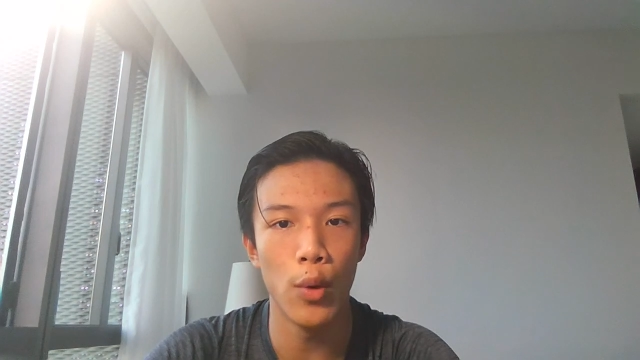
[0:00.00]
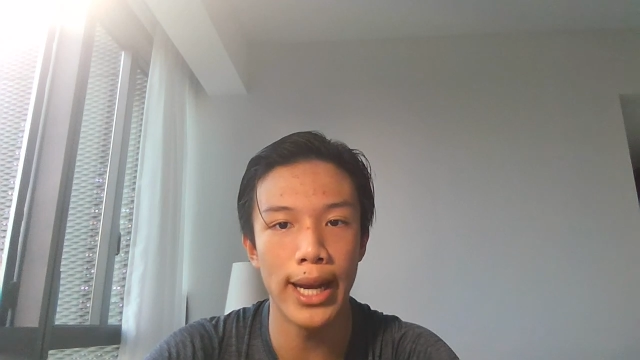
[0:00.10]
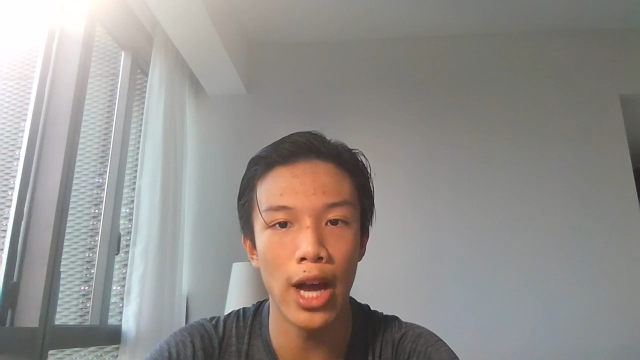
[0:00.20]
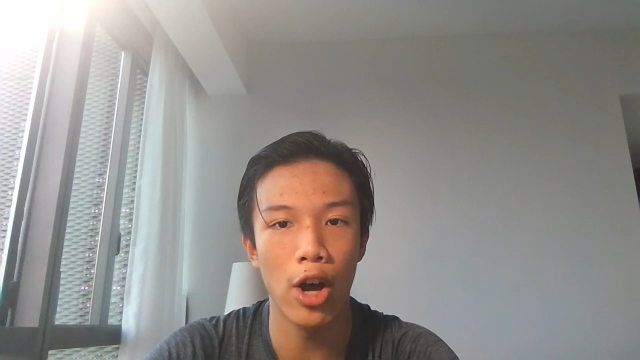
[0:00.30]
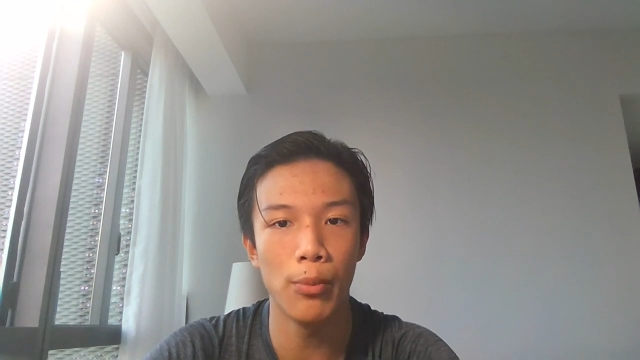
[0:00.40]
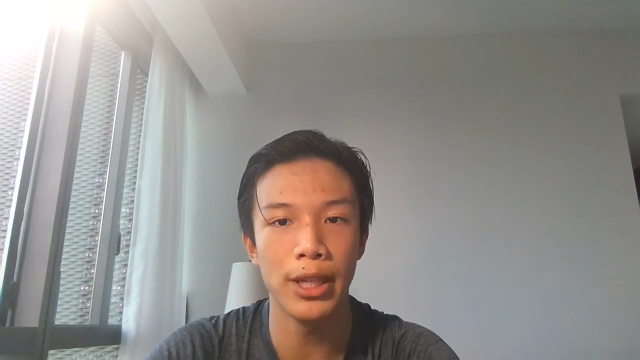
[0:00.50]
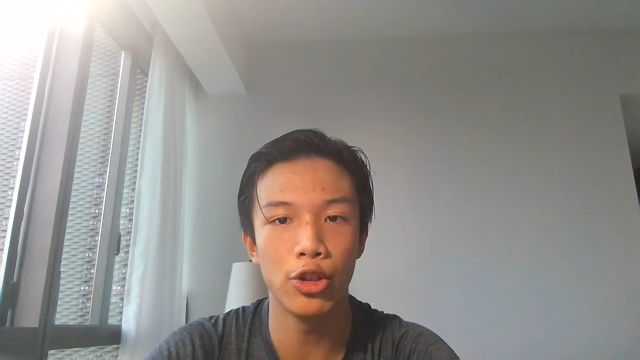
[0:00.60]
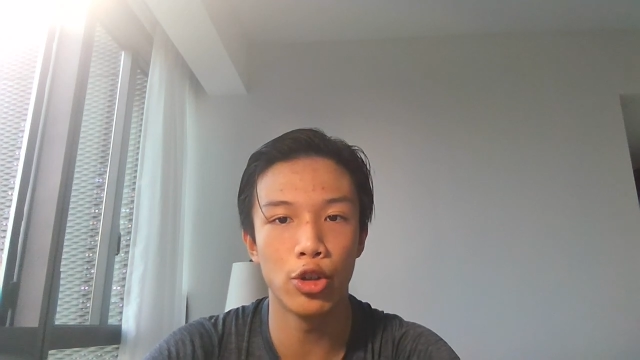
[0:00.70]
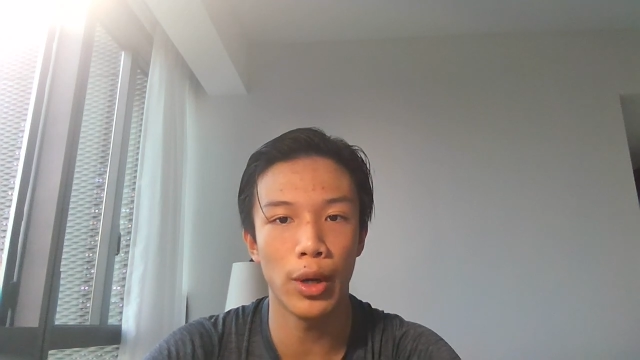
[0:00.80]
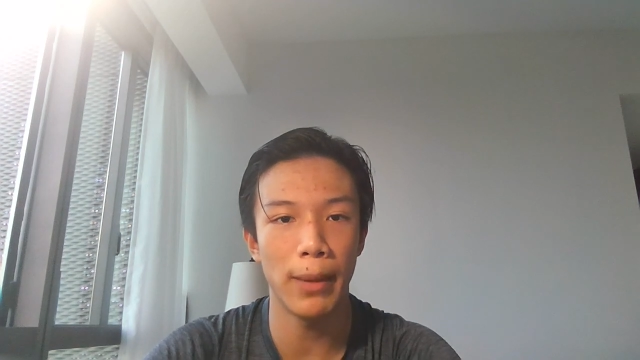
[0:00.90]
who had helped
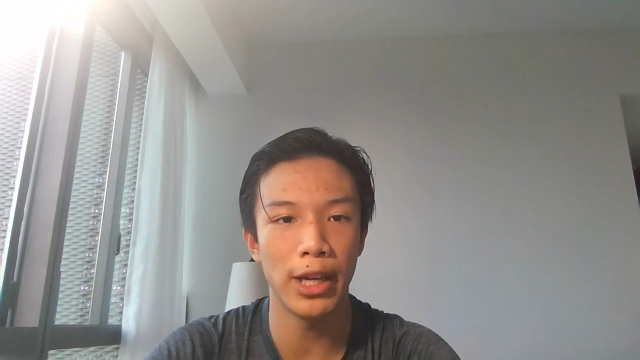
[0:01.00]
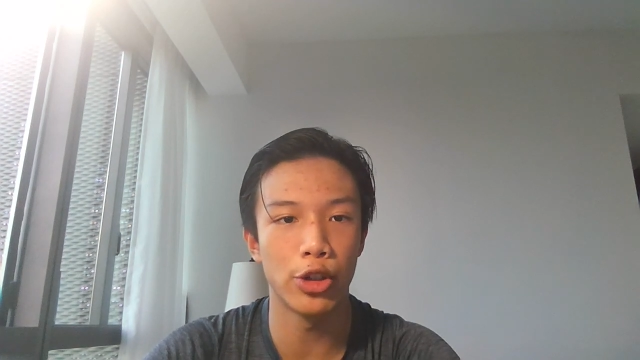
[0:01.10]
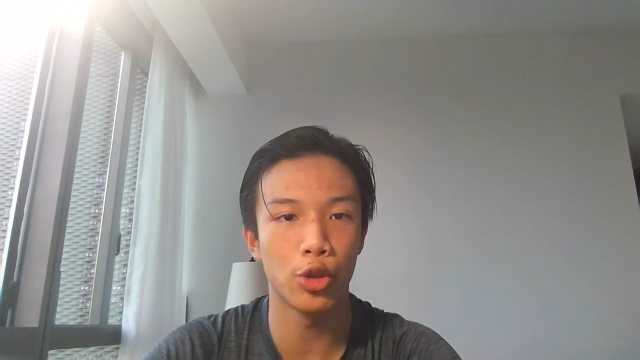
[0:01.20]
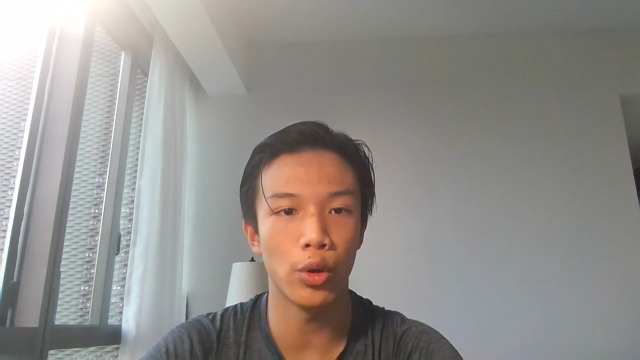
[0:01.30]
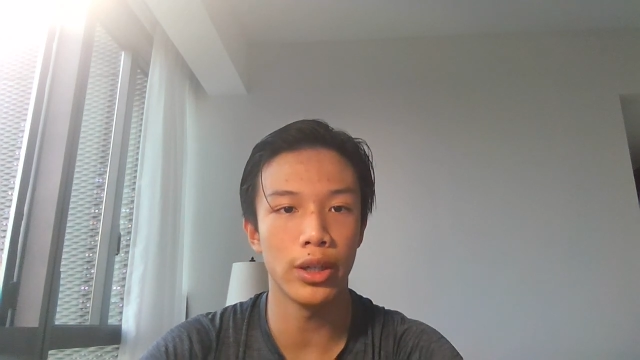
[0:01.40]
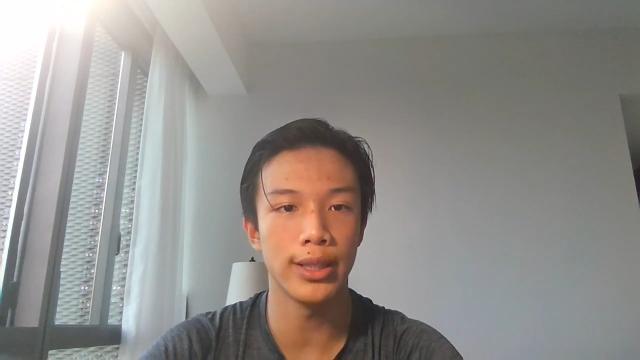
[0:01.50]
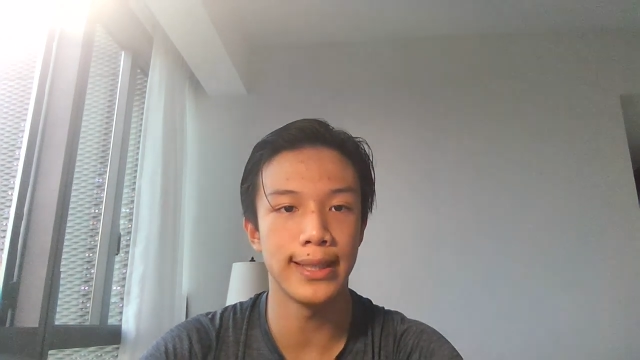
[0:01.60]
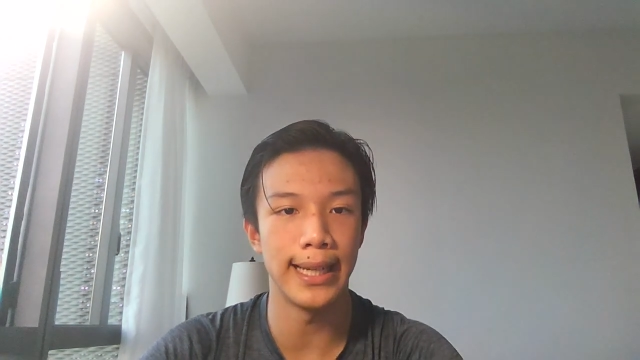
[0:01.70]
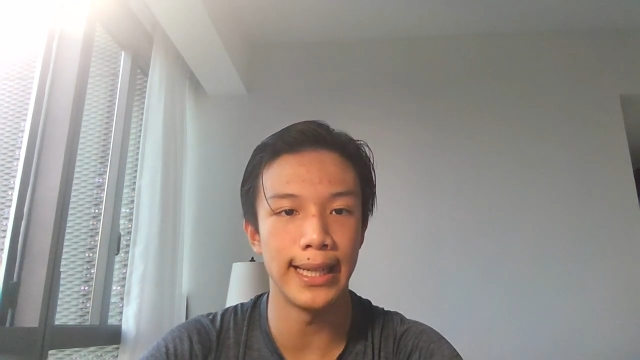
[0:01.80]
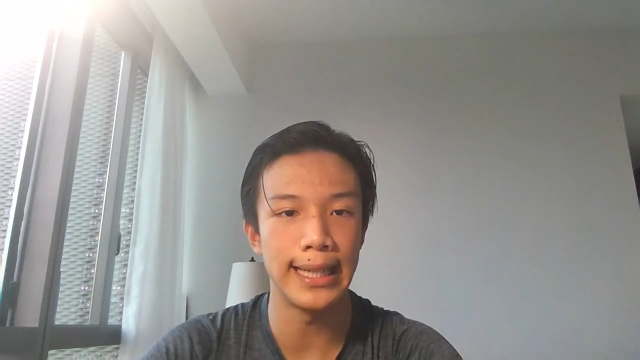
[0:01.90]
me during my short
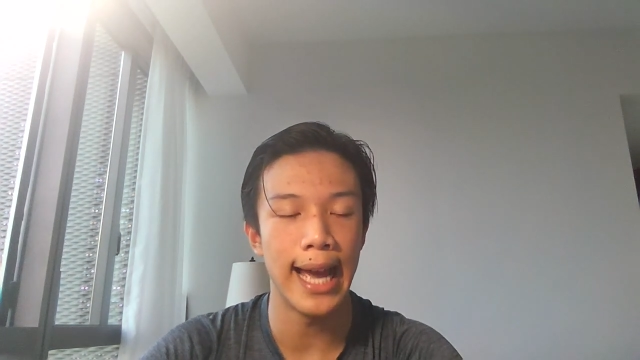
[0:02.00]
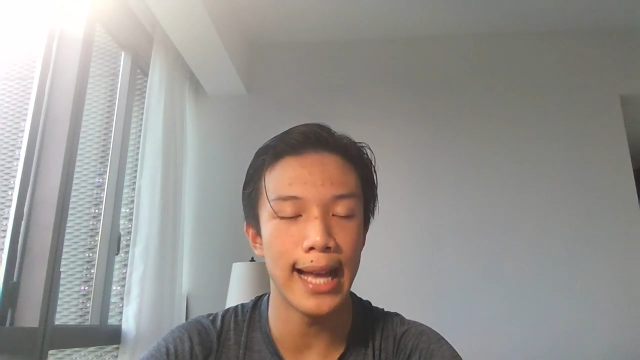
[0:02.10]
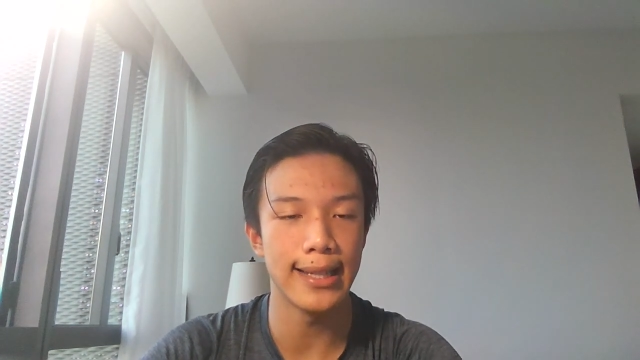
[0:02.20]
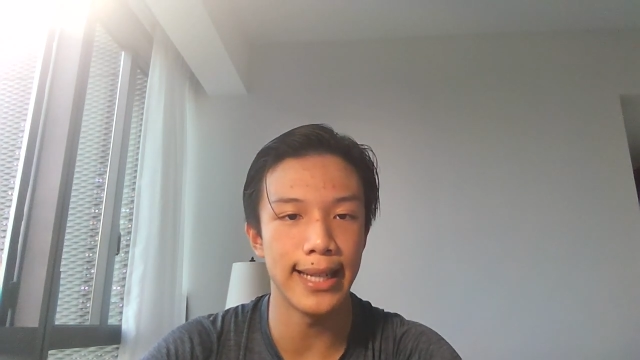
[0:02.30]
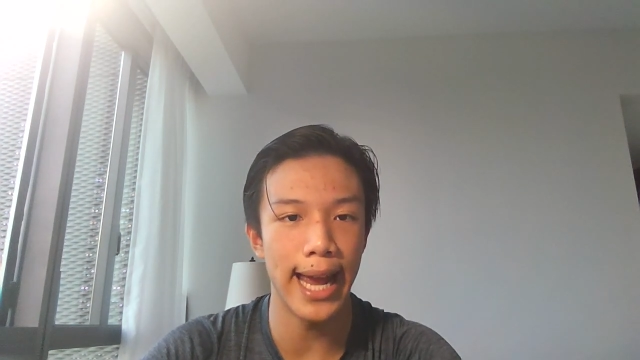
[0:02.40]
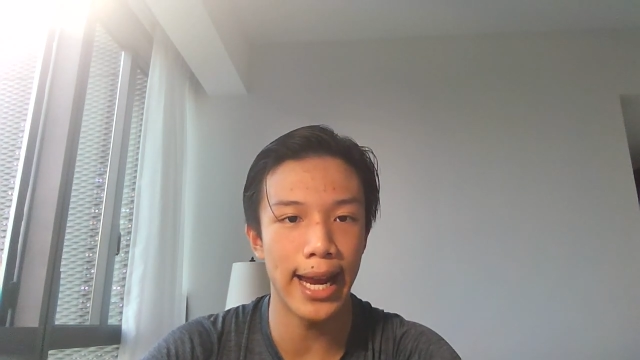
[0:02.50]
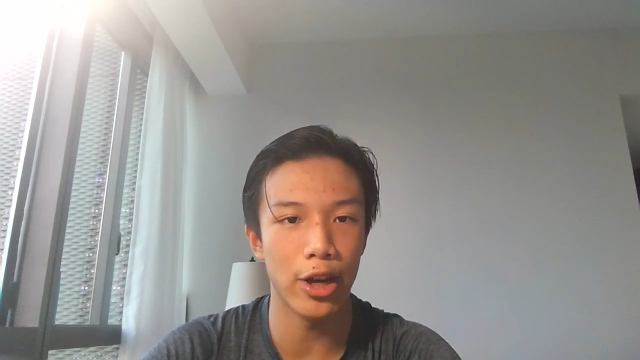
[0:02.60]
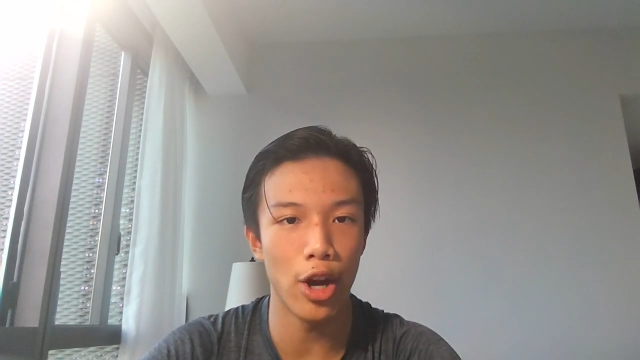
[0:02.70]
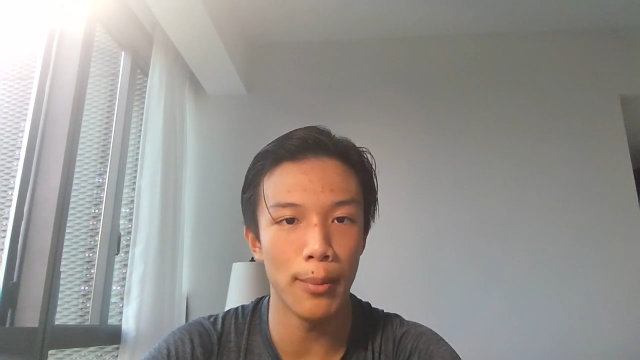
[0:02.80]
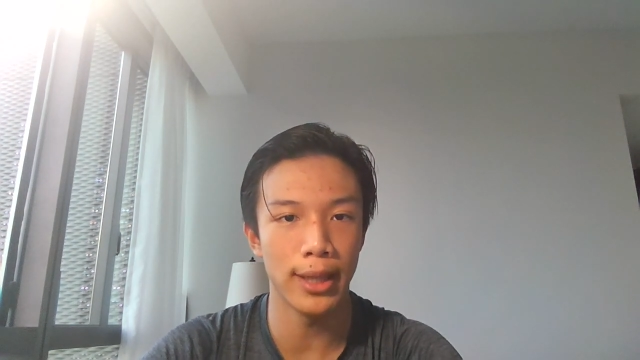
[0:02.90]
stint as an
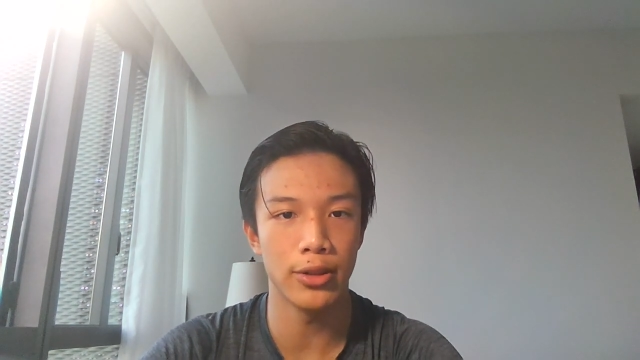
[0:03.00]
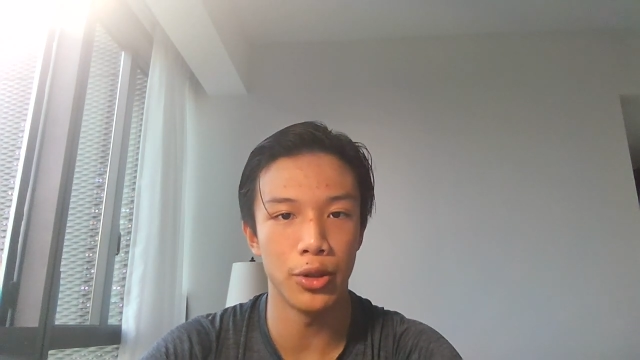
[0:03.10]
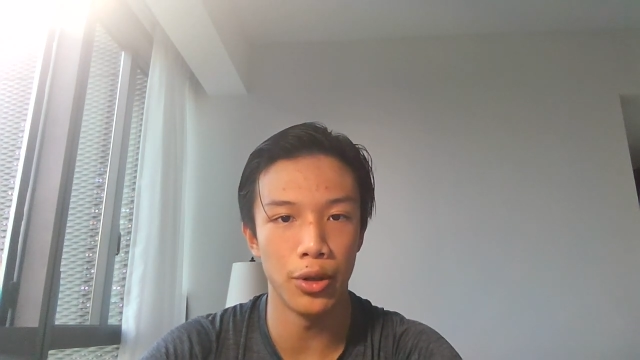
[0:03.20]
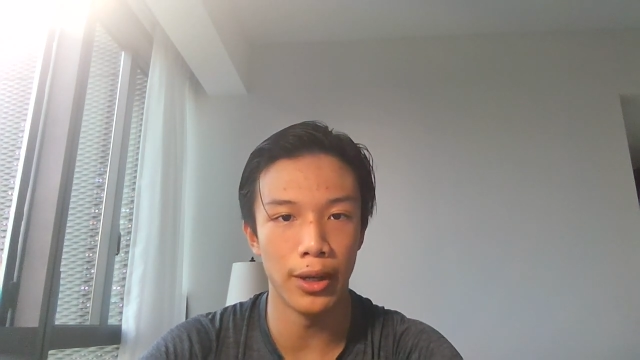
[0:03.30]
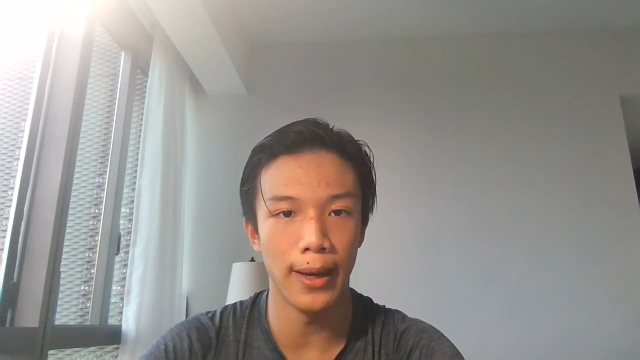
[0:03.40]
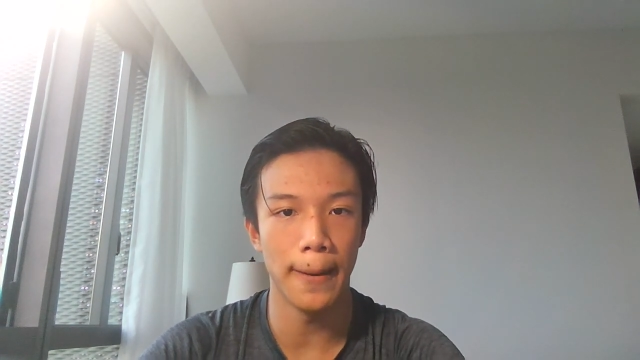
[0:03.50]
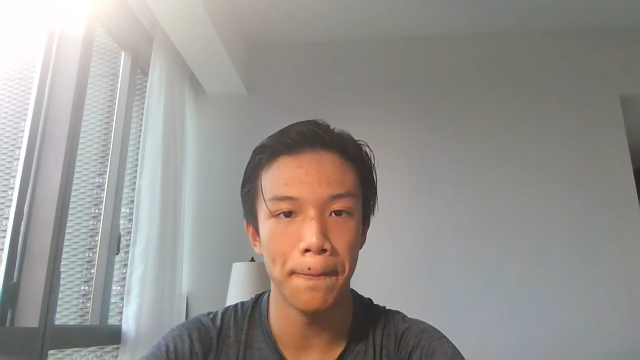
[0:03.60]
economic student.